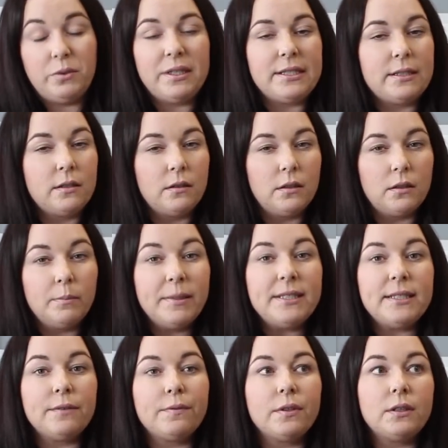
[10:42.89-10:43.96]
So this is a little
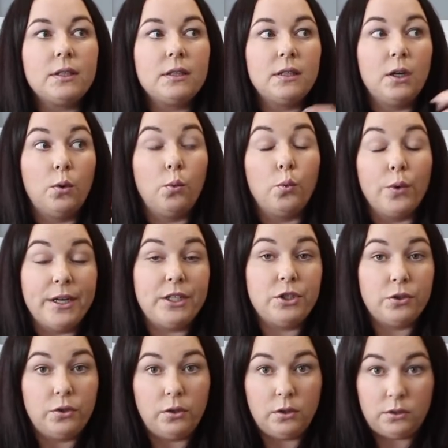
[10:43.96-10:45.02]
bit different than the
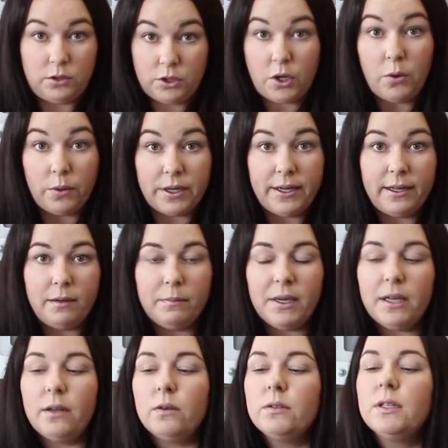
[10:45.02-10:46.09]
original coconut
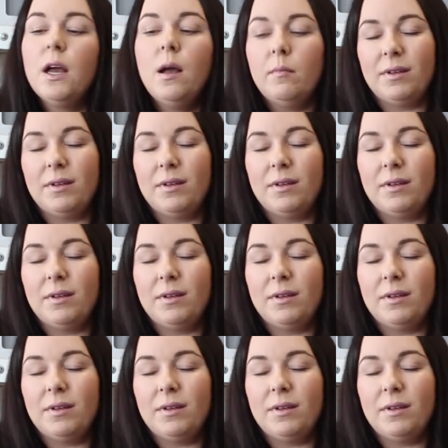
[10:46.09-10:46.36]
aminos,